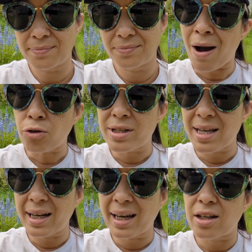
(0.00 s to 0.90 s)
Boundary
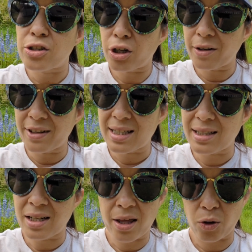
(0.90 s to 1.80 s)
setting and assertiveness
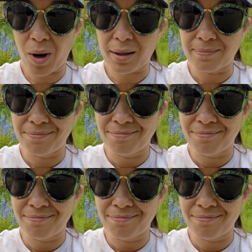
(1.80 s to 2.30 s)
is another one.